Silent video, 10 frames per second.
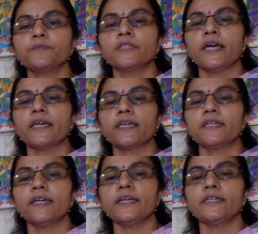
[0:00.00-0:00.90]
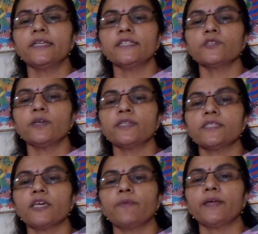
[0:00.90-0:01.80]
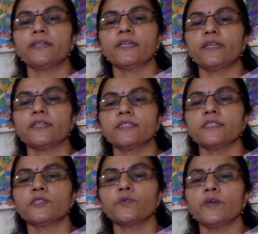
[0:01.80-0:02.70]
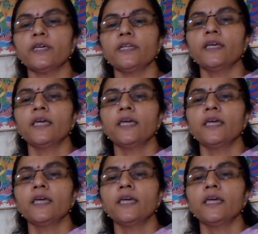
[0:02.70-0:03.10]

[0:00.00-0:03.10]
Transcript: I can write del square psi by del x square.